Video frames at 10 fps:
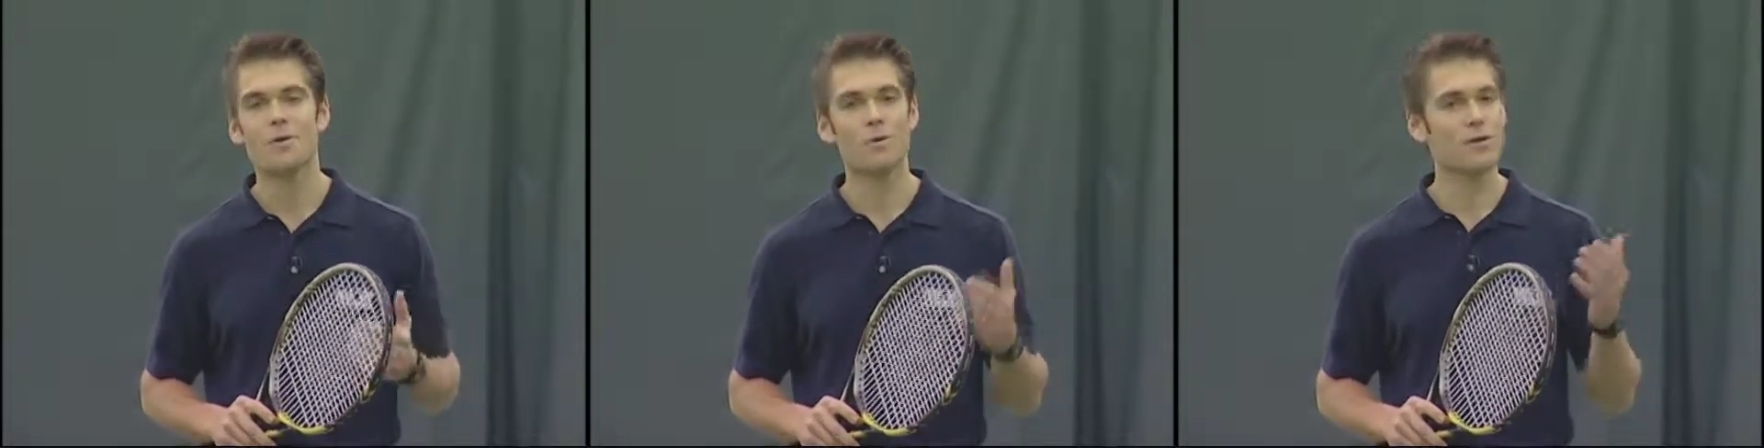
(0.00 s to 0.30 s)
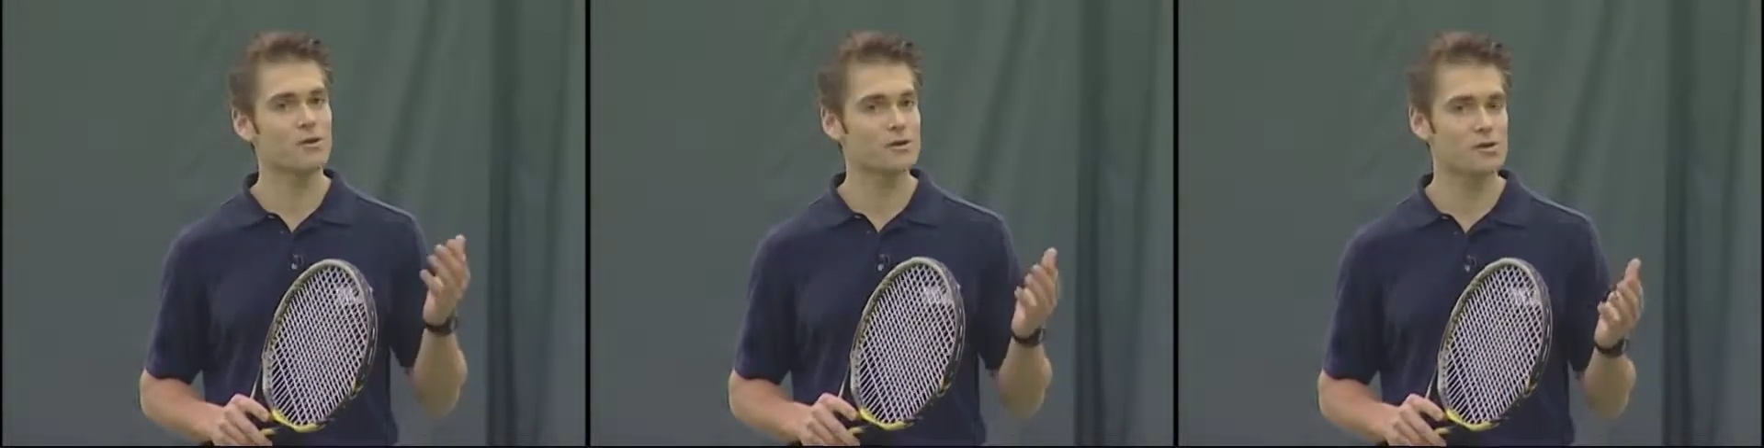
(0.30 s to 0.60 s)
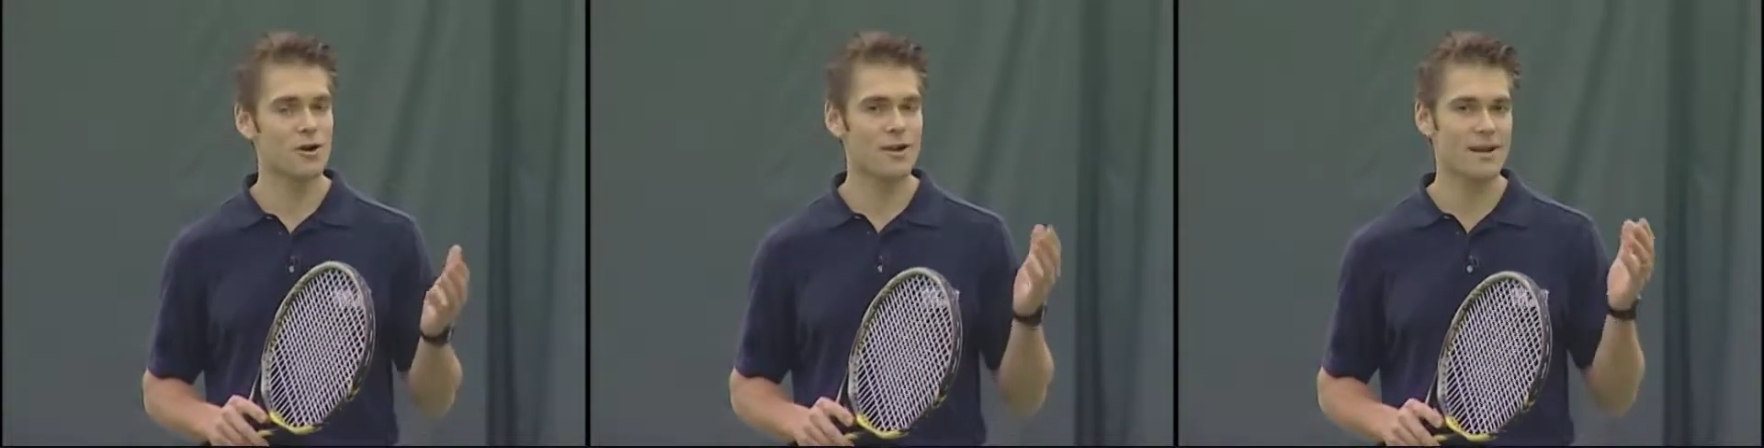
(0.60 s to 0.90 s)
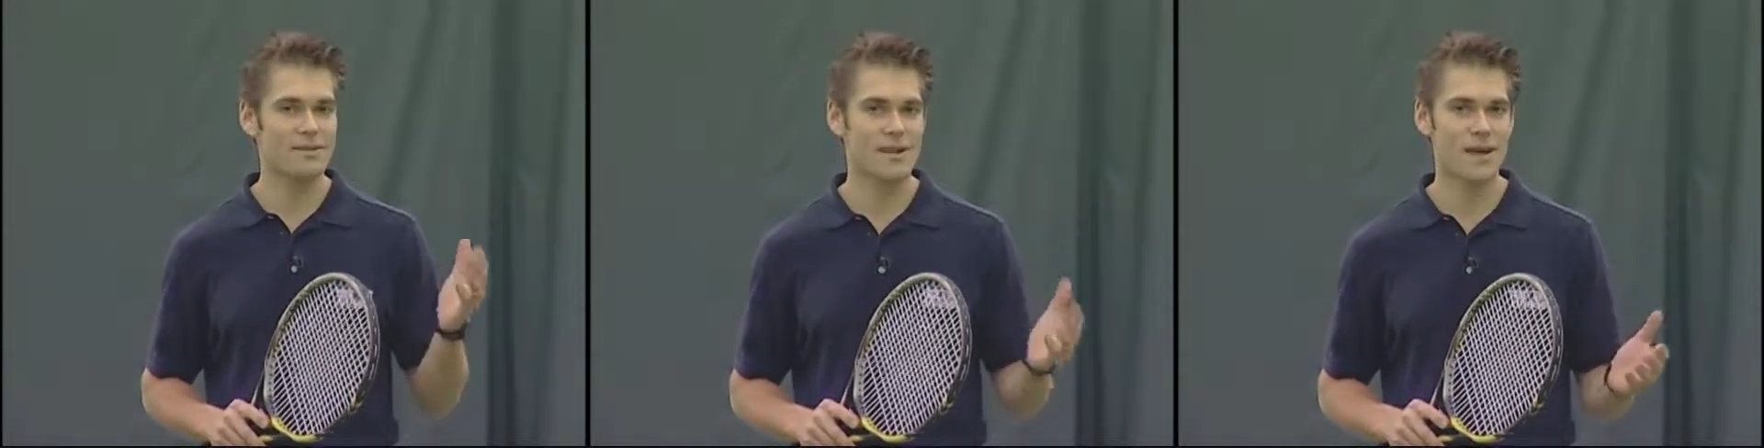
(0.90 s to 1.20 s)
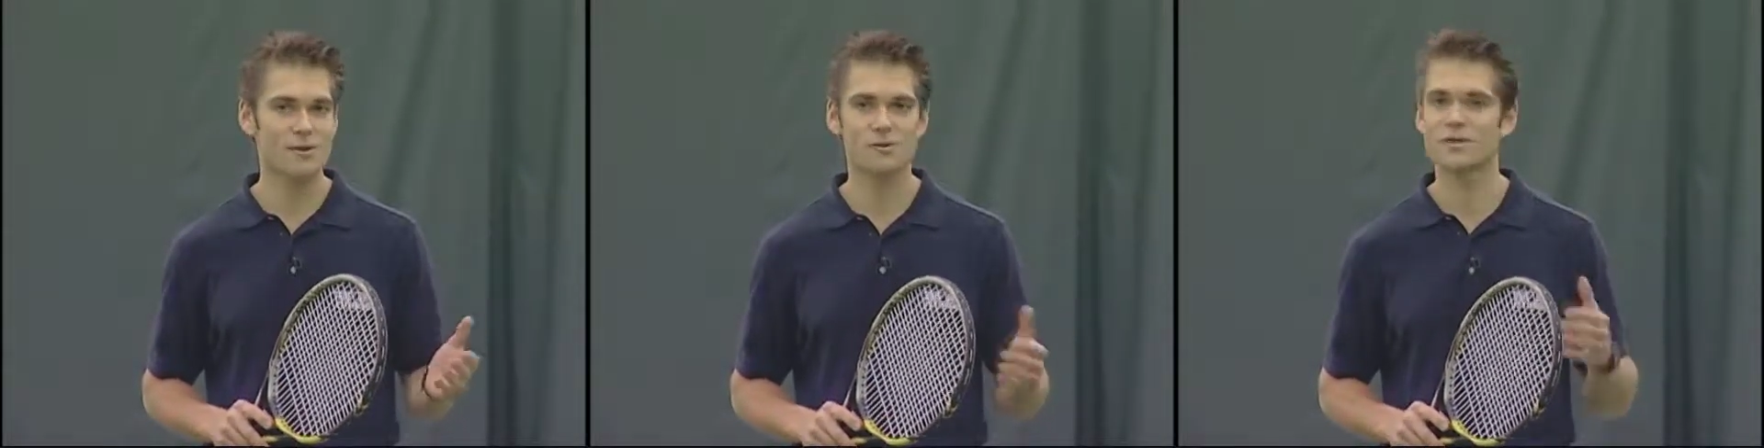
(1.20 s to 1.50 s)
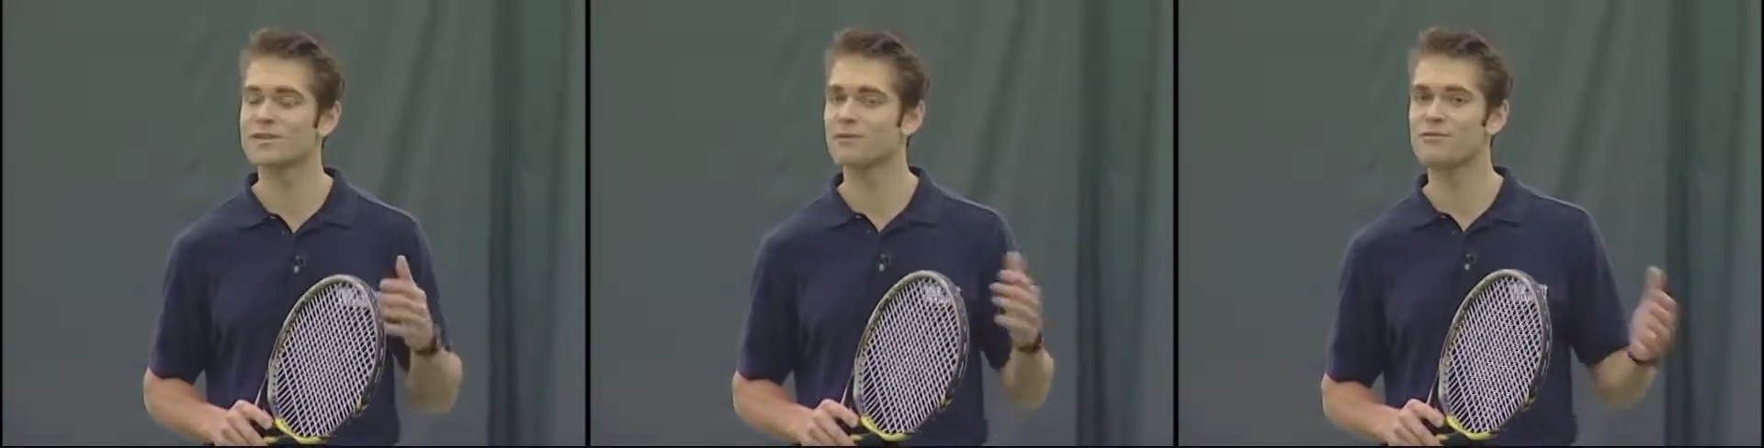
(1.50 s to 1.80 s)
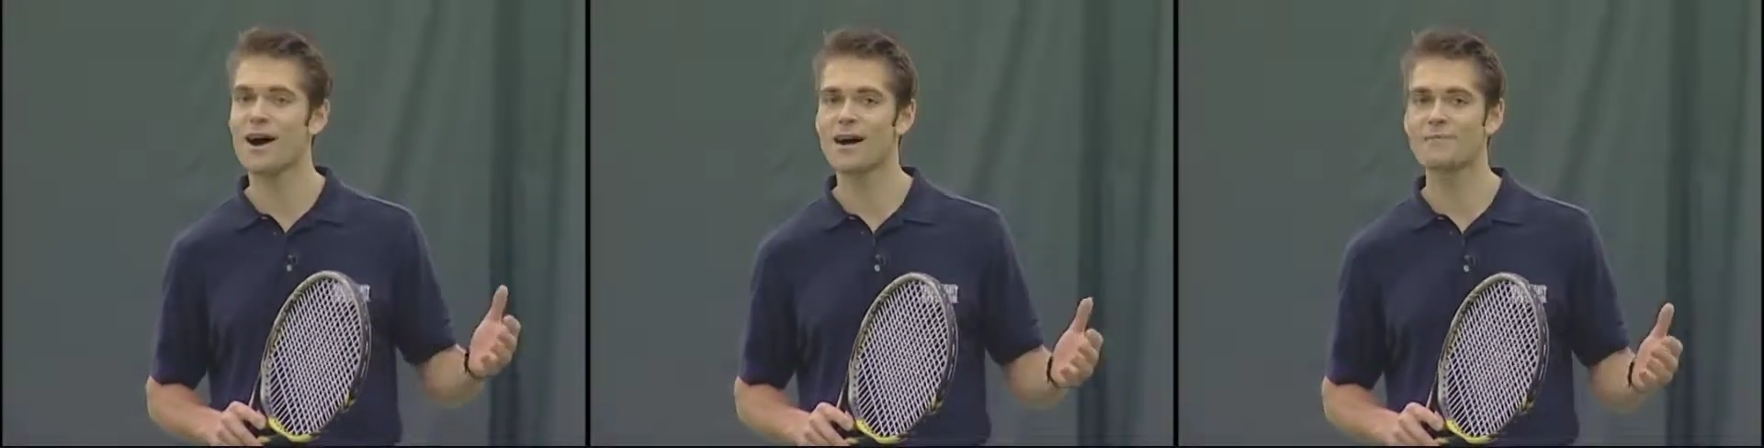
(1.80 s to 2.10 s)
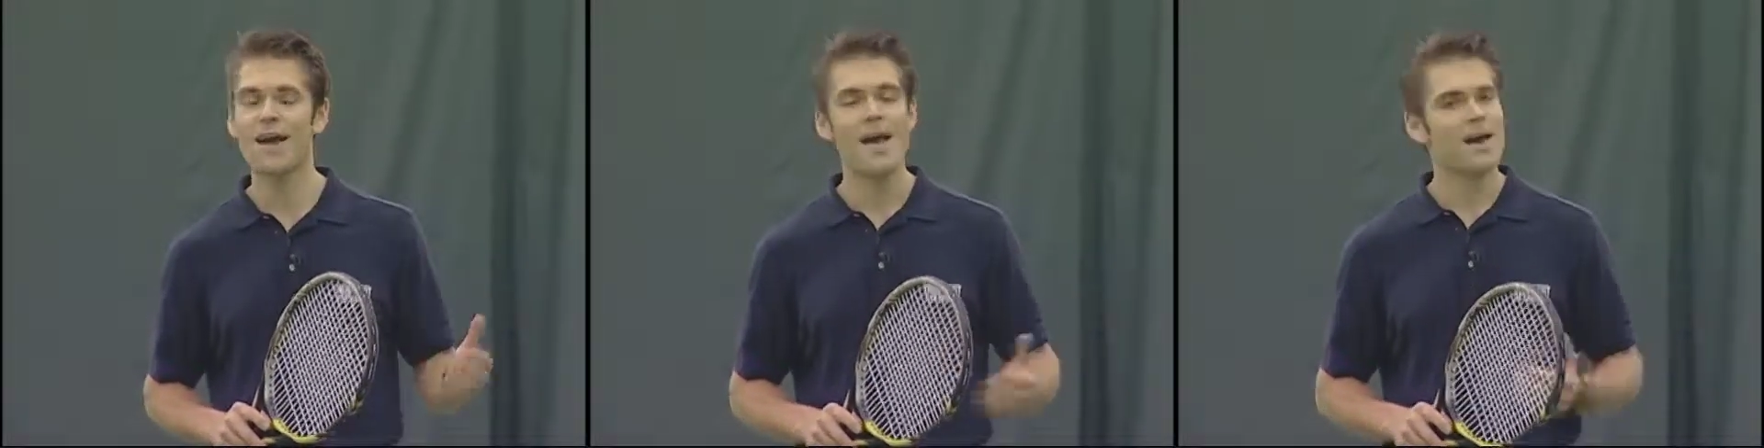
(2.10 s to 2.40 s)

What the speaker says: But whether you started at 10 or 65,